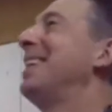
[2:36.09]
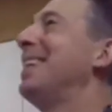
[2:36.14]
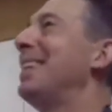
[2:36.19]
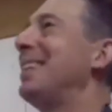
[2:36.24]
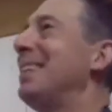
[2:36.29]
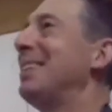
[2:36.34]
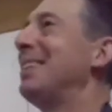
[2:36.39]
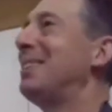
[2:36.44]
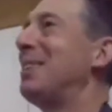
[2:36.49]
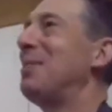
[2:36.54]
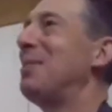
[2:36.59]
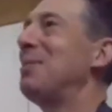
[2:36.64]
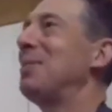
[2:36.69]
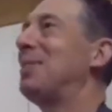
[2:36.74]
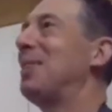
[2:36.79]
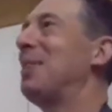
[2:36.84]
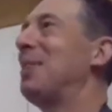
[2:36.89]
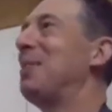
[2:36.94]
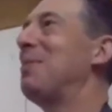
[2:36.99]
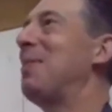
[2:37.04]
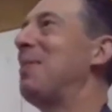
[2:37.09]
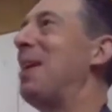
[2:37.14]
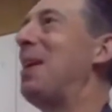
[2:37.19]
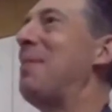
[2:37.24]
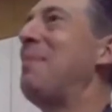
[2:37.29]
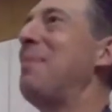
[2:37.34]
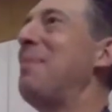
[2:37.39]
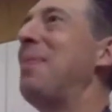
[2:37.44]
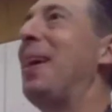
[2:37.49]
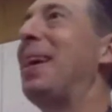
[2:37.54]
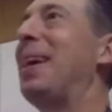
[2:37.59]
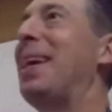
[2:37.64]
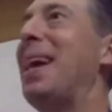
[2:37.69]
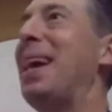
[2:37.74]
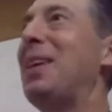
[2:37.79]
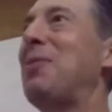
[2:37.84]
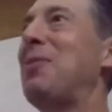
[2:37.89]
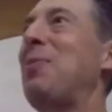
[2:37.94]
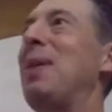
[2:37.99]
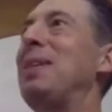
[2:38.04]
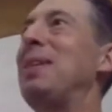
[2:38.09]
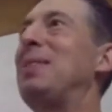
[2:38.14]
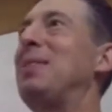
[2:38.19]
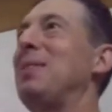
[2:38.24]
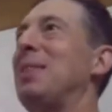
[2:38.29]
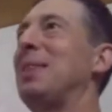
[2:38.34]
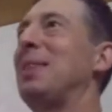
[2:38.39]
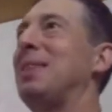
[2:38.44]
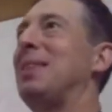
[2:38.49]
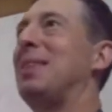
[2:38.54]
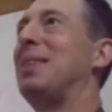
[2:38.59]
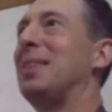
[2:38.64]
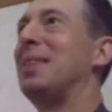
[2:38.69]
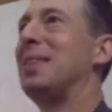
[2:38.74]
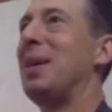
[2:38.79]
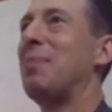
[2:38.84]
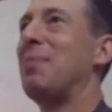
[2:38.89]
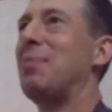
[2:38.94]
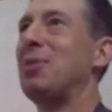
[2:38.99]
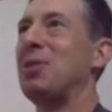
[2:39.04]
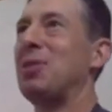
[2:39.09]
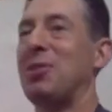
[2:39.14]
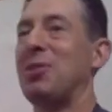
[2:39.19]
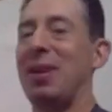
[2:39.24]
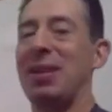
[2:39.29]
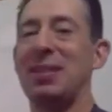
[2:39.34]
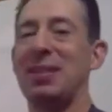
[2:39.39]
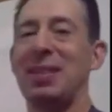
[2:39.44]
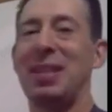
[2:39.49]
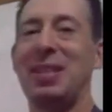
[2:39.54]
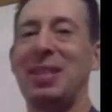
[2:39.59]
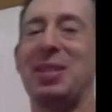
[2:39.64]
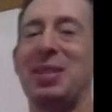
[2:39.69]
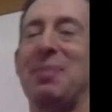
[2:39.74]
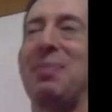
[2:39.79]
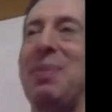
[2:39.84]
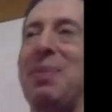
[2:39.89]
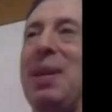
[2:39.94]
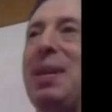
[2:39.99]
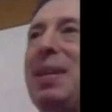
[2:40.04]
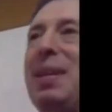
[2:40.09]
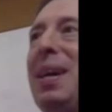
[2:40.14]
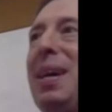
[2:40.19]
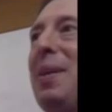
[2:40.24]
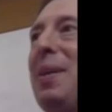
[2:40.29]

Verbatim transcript: you know, so I can't quite do the temperature translation, but